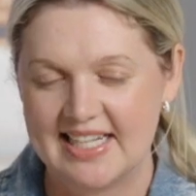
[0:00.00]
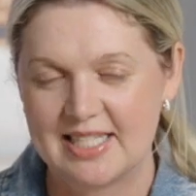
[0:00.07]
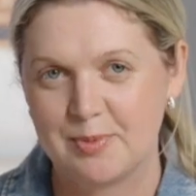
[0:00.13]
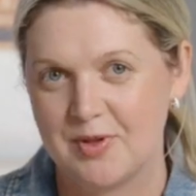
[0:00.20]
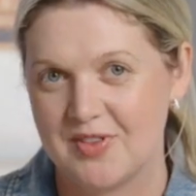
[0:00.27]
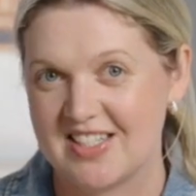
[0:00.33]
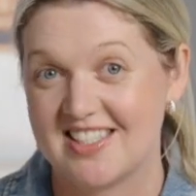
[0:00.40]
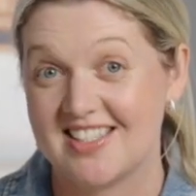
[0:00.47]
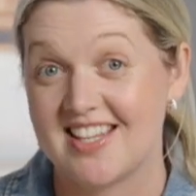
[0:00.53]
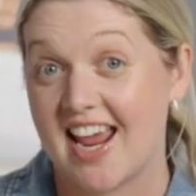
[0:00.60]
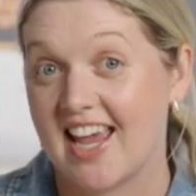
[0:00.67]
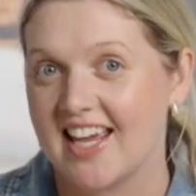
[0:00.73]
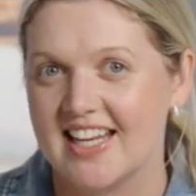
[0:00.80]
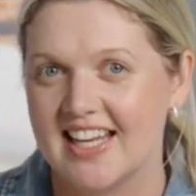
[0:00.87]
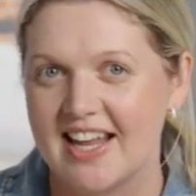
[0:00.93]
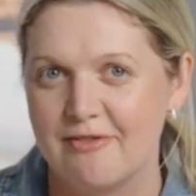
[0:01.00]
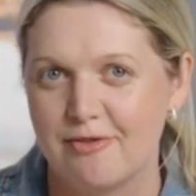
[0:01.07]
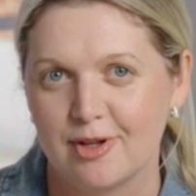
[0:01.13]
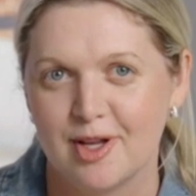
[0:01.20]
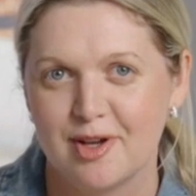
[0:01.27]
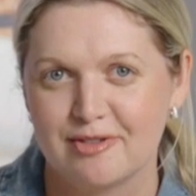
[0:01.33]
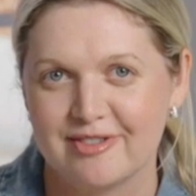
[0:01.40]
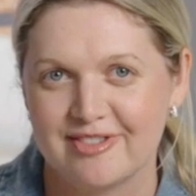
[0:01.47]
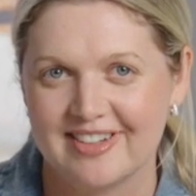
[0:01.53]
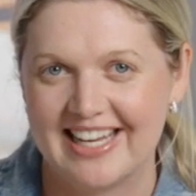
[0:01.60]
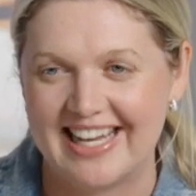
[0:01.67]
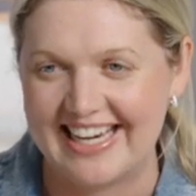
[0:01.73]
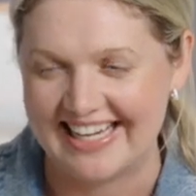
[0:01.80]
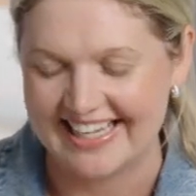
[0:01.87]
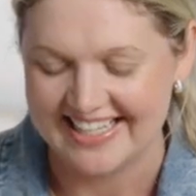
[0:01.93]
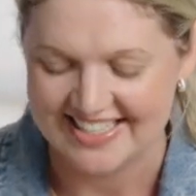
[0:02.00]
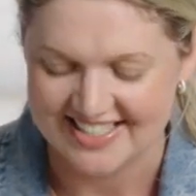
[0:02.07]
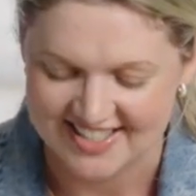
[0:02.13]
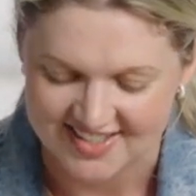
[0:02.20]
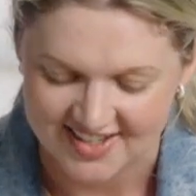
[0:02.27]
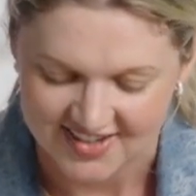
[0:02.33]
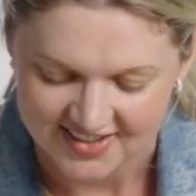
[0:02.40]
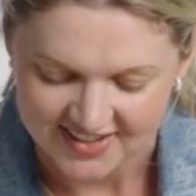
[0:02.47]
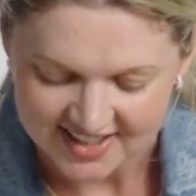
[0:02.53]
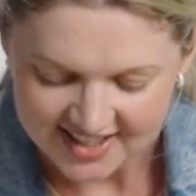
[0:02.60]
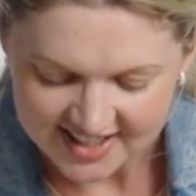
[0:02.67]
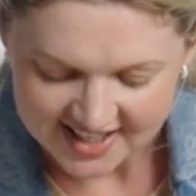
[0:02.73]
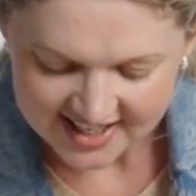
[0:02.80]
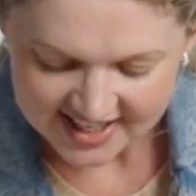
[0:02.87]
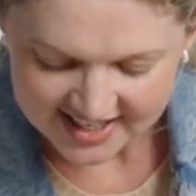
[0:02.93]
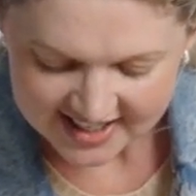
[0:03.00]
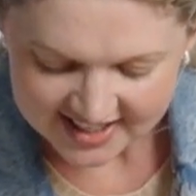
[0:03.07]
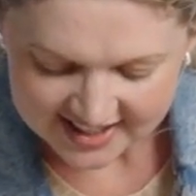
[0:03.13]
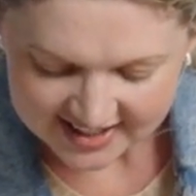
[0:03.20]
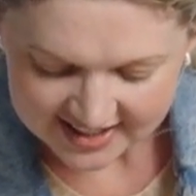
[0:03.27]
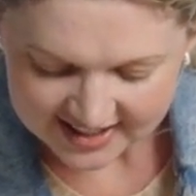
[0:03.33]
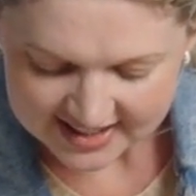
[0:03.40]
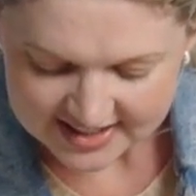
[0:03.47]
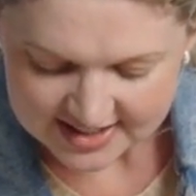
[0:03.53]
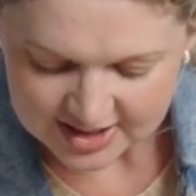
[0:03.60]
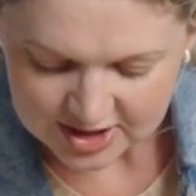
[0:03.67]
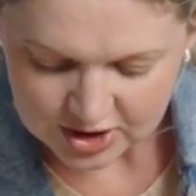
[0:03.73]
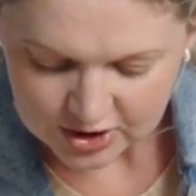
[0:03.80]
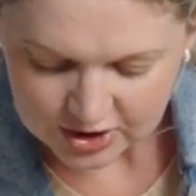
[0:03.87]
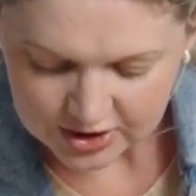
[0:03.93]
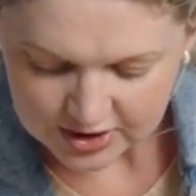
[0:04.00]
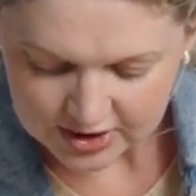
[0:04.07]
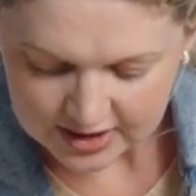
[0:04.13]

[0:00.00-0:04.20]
put the second level on for Lenny. So let's do